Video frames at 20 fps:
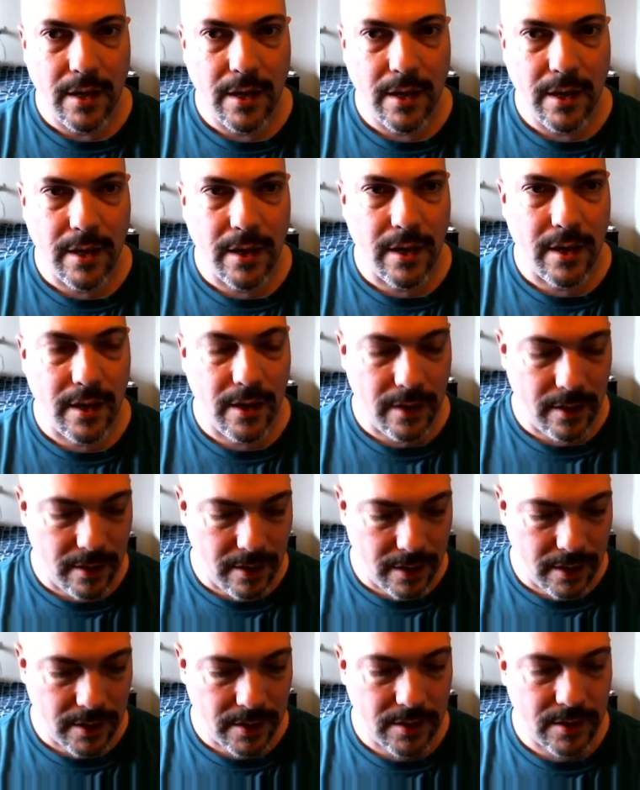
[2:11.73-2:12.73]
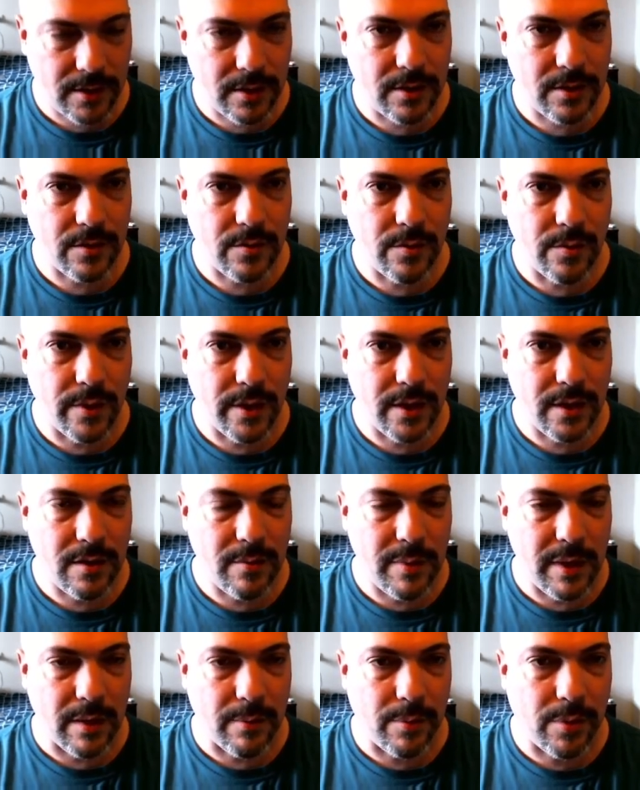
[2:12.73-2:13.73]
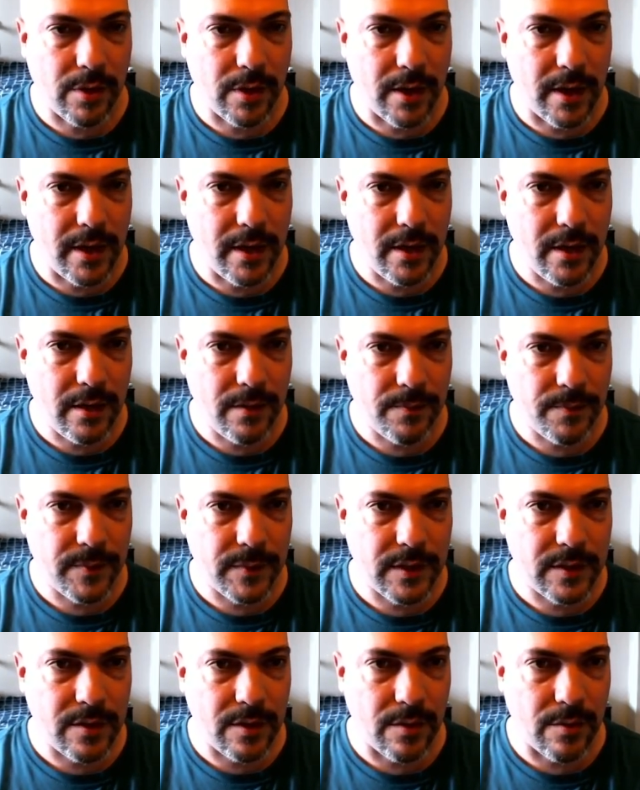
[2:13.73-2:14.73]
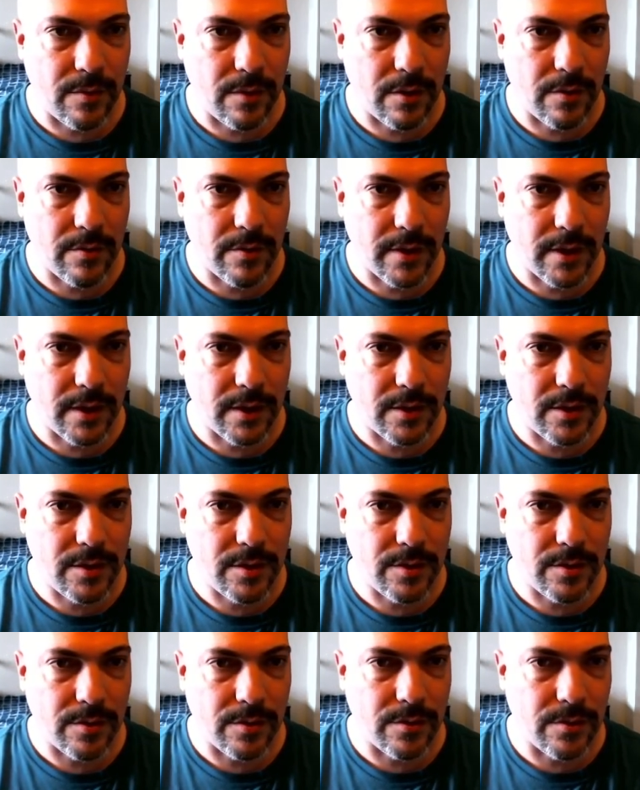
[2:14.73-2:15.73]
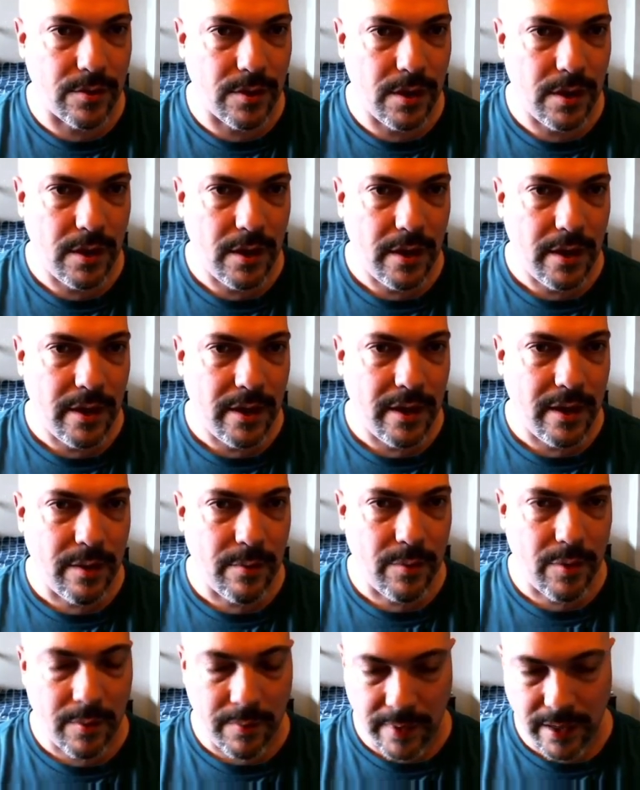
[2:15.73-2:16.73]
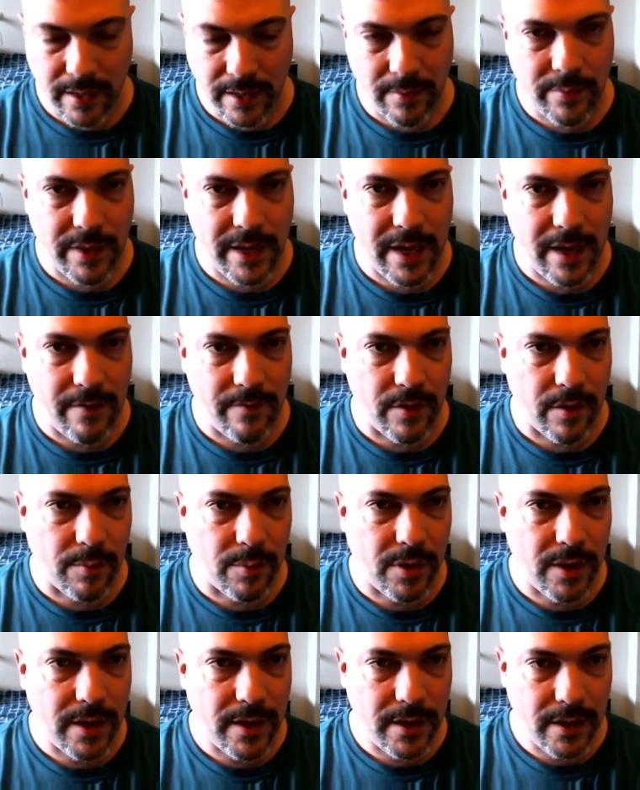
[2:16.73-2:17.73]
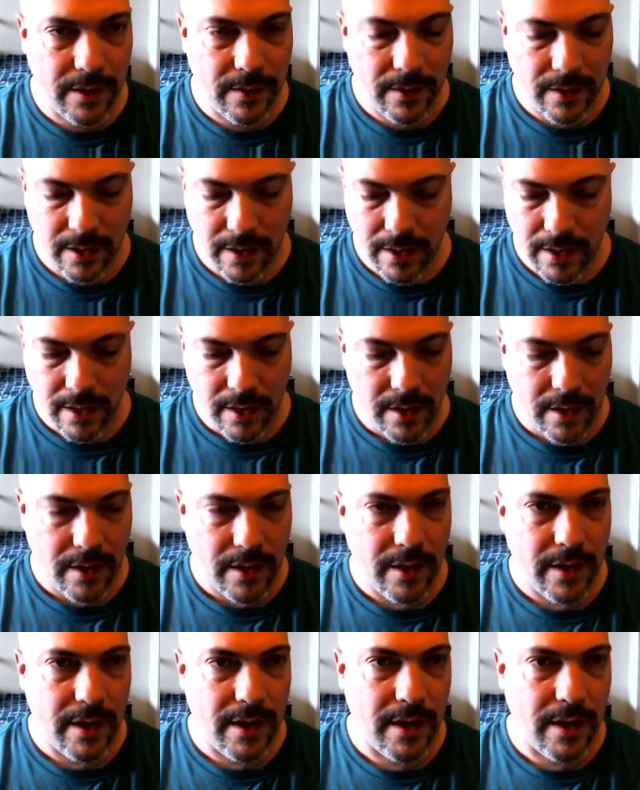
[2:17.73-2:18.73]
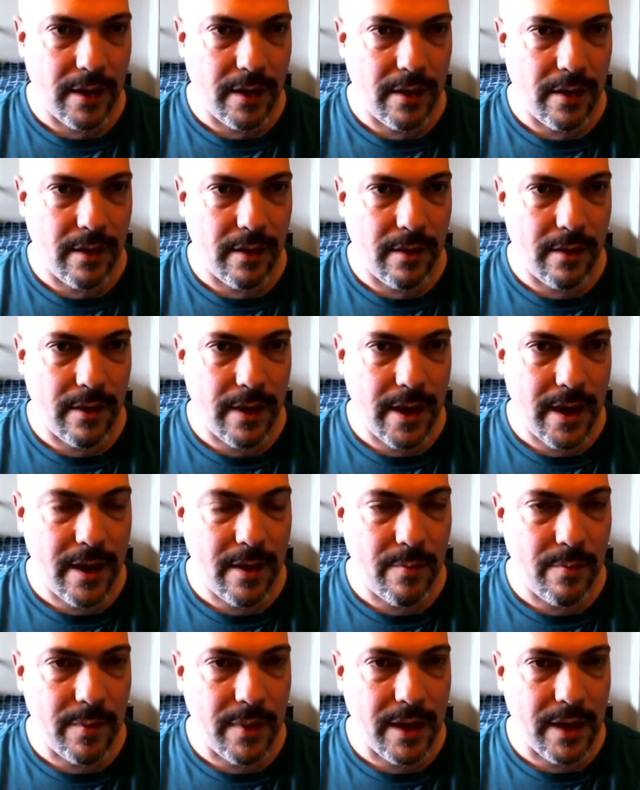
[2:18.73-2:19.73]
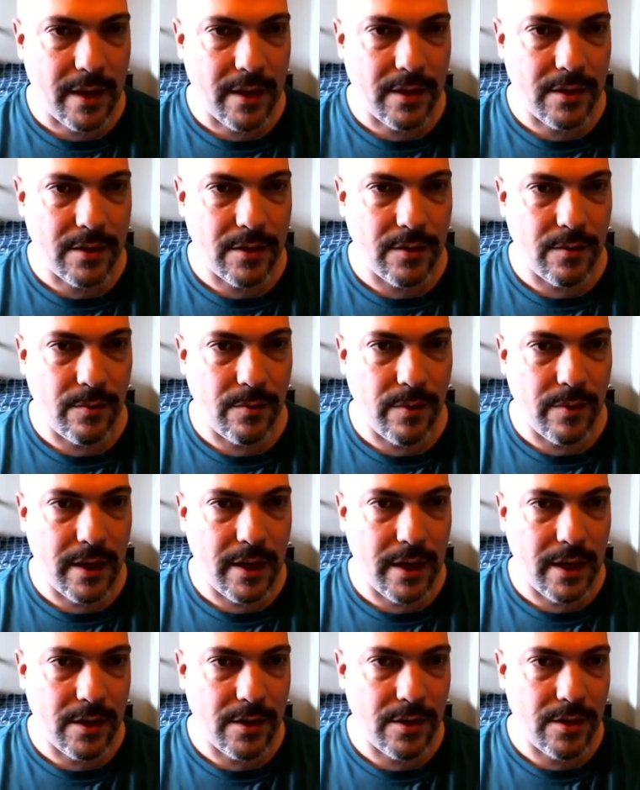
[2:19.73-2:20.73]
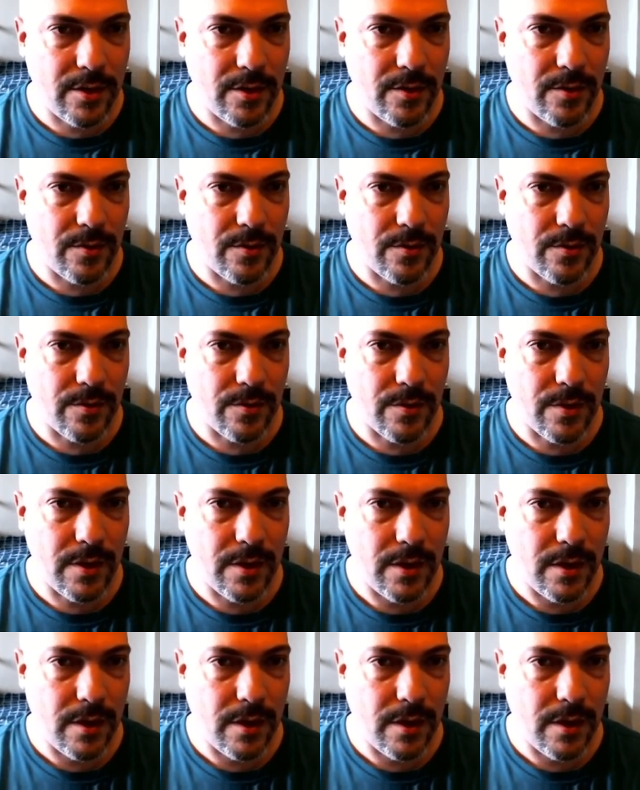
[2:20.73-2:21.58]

and this is going to be a plug so we're going to implement behavior plug and that means we need to